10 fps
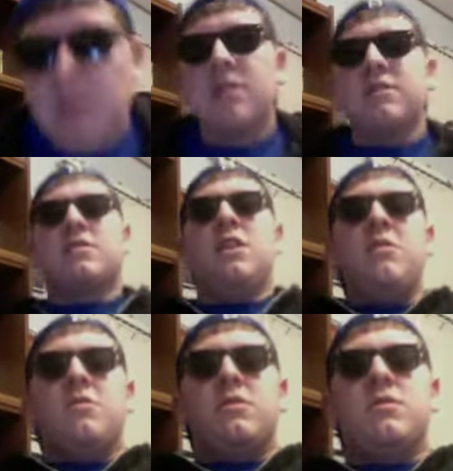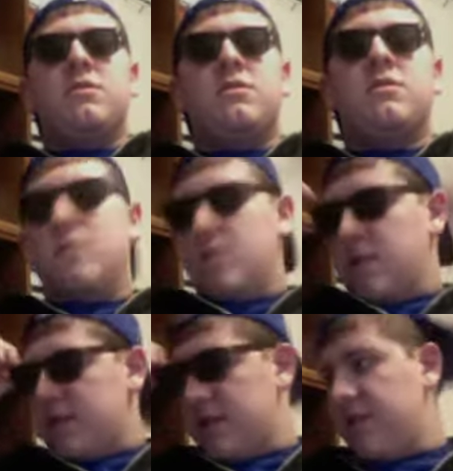So,
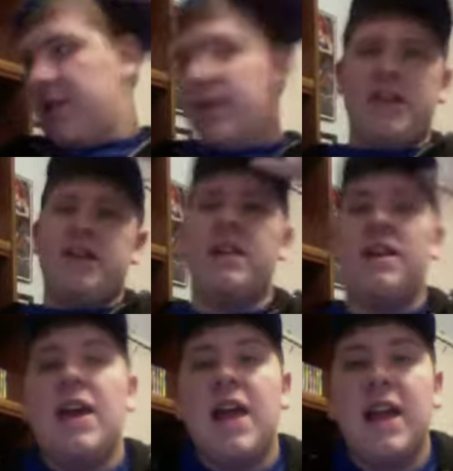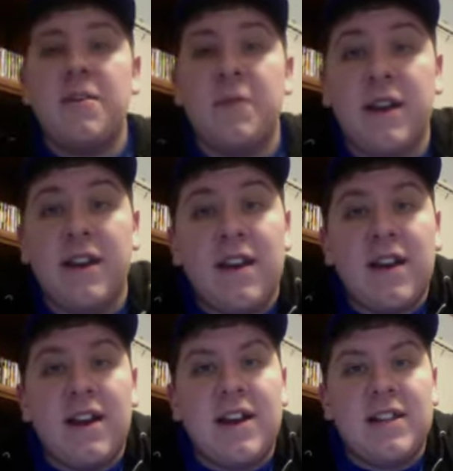that's enough out of that. Anyway,
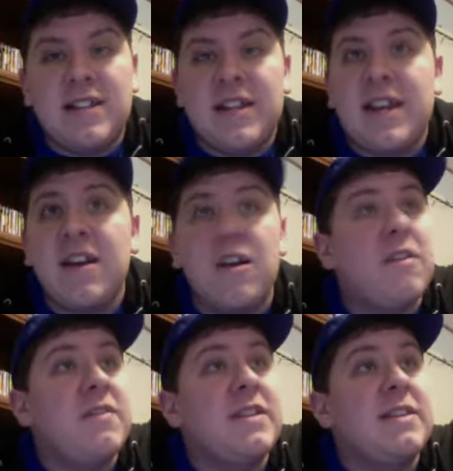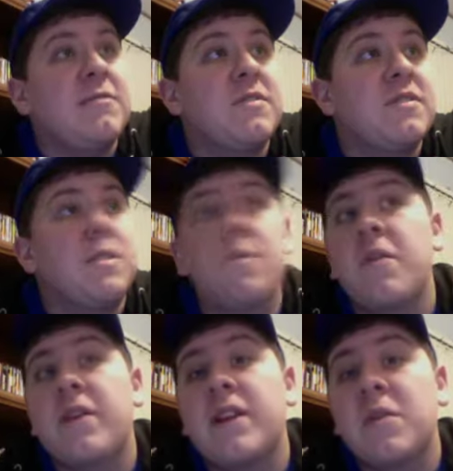today all I've seen was
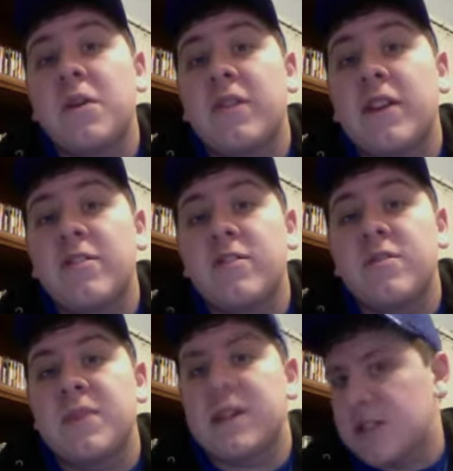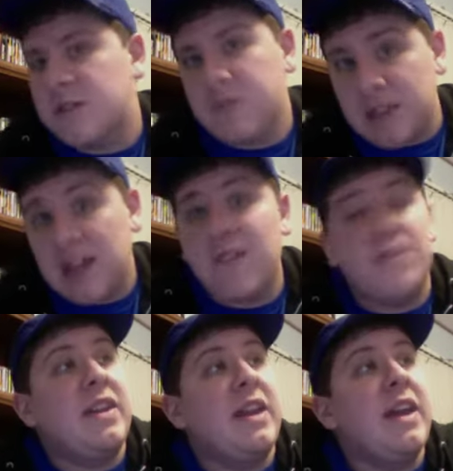WWE Network videos because it went live
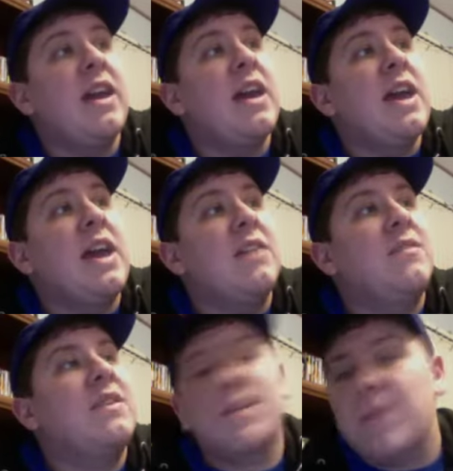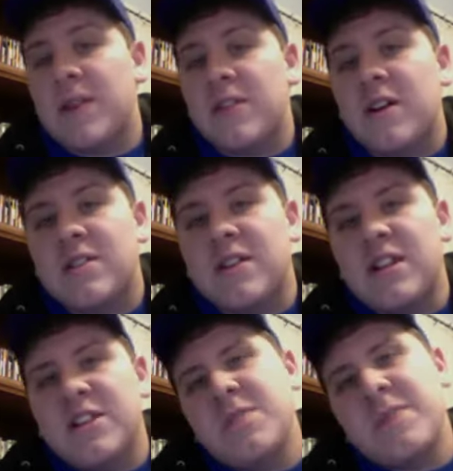today. And I wanted to get my thoughts
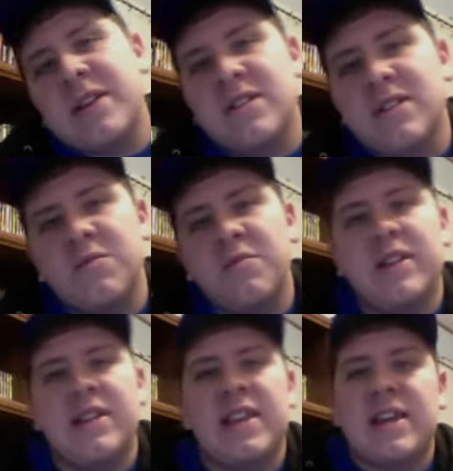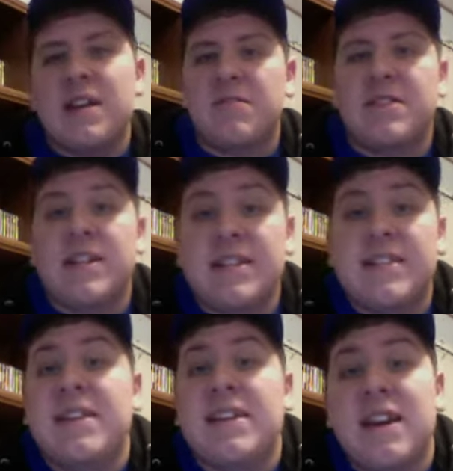on it just because when they announced it at
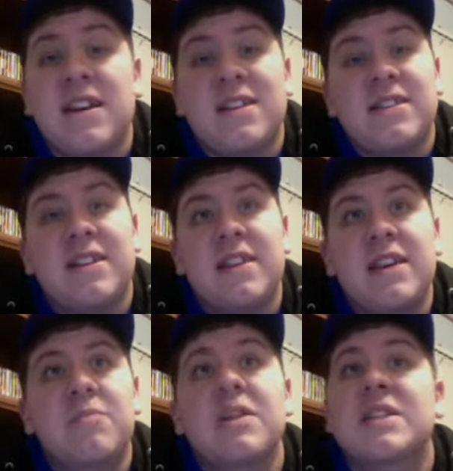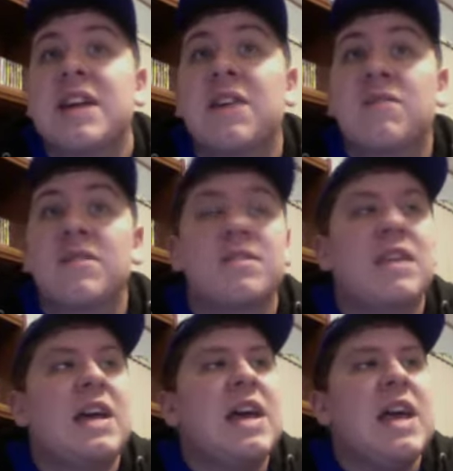CES in the press
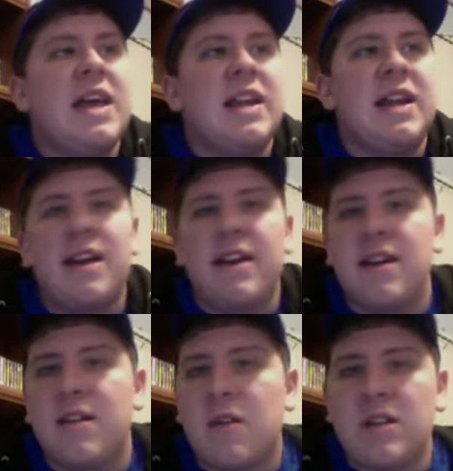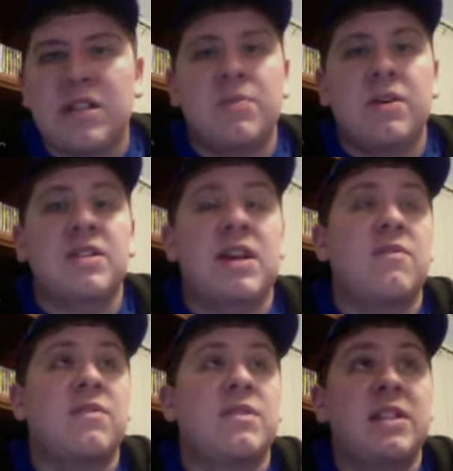conference, and I watched that press
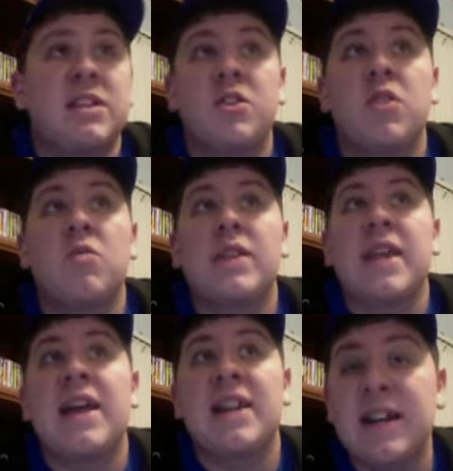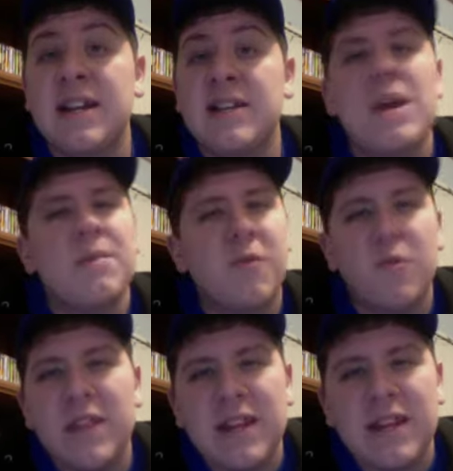conference and they showed what they had on it,
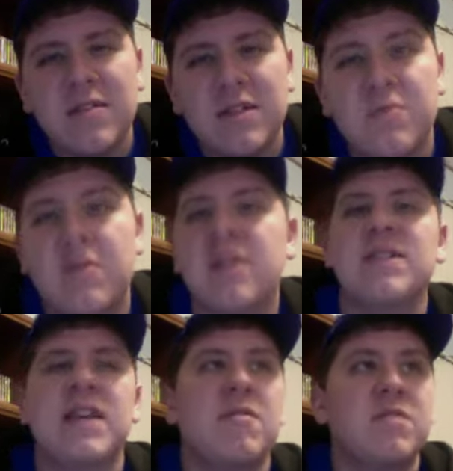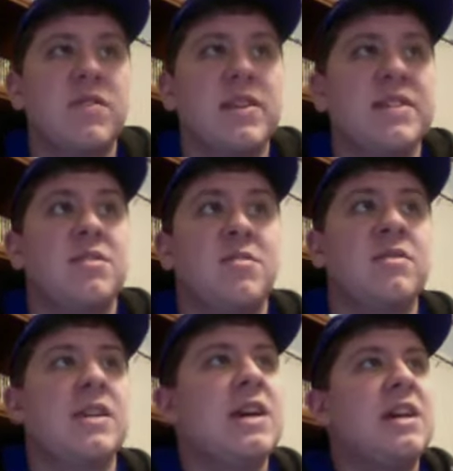before they announced the price, I was already
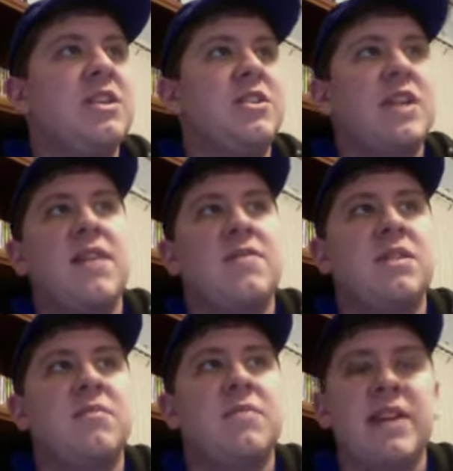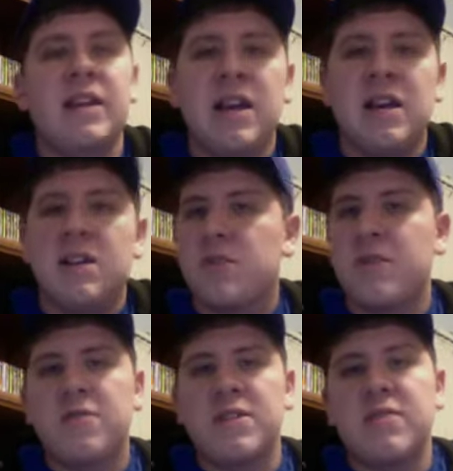sold just to have something
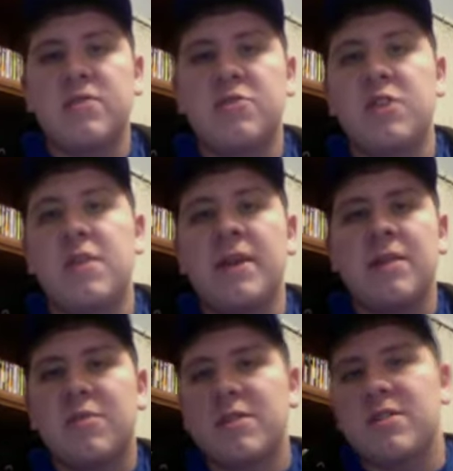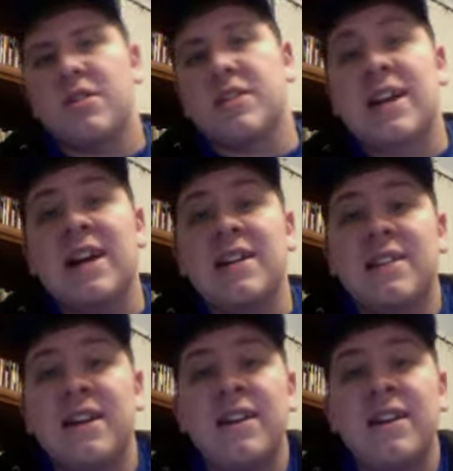24/7 streaming plus all this content